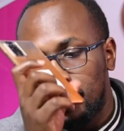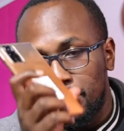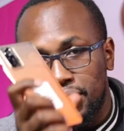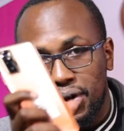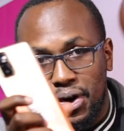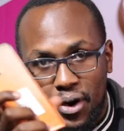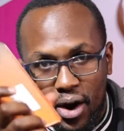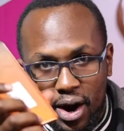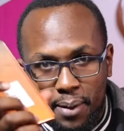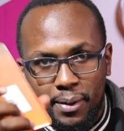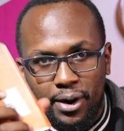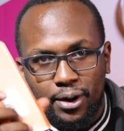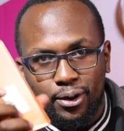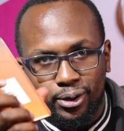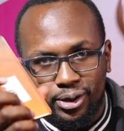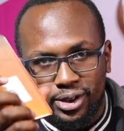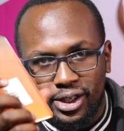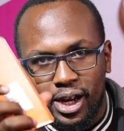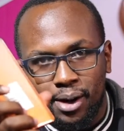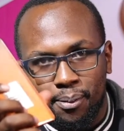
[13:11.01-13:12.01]
the Redmi
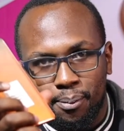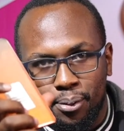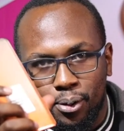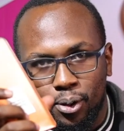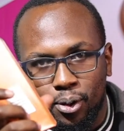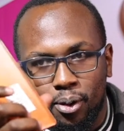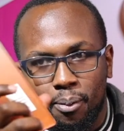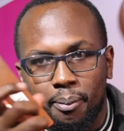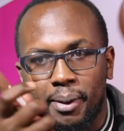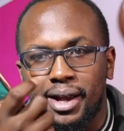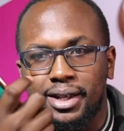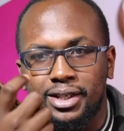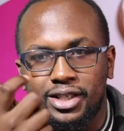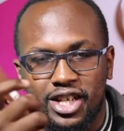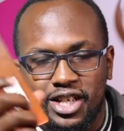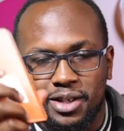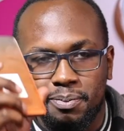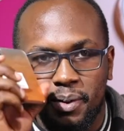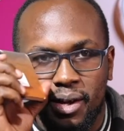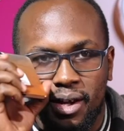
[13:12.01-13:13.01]
Note 10 Pro might
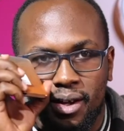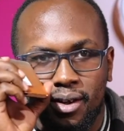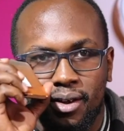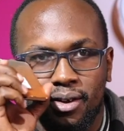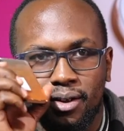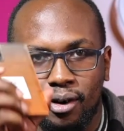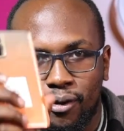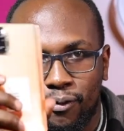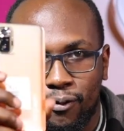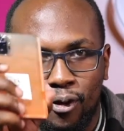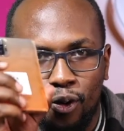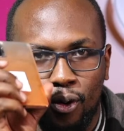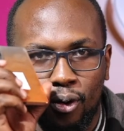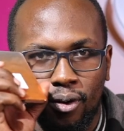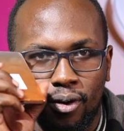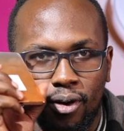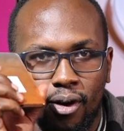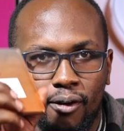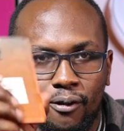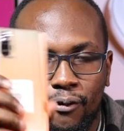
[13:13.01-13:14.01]
just be the
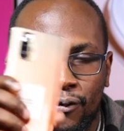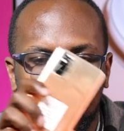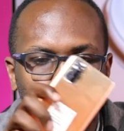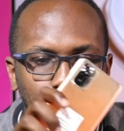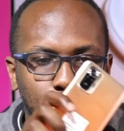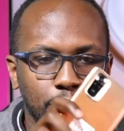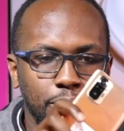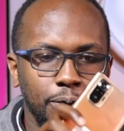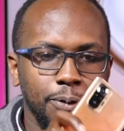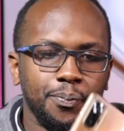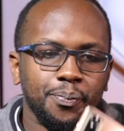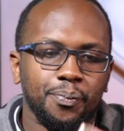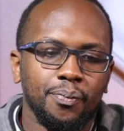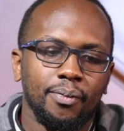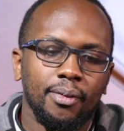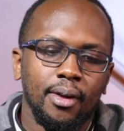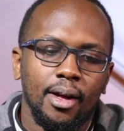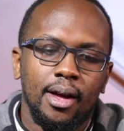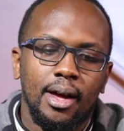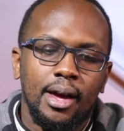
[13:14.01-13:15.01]
phone for you.
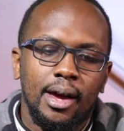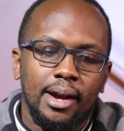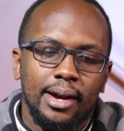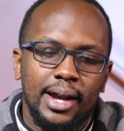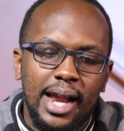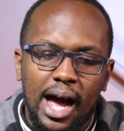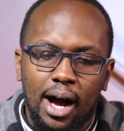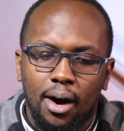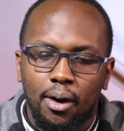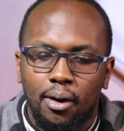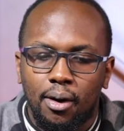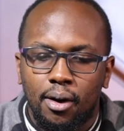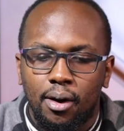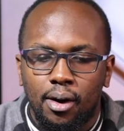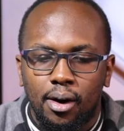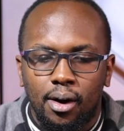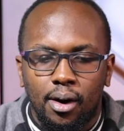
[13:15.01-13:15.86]
Now,